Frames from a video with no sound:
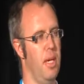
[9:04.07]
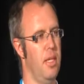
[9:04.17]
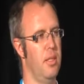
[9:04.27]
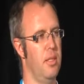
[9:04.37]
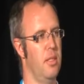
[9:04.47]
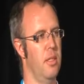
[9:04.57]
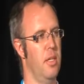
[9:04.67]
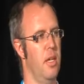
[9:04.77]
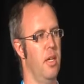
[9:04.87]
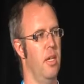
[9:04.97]
partners
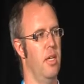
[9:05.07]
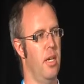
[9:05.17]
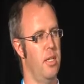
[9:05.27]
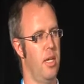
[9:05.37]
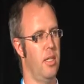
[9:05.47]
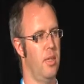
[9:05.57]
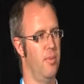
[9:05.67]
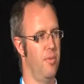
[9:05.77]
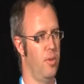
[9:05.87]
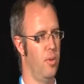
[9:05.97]
and take
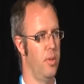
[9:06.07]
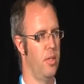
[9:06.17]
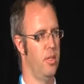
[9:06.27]
them forward.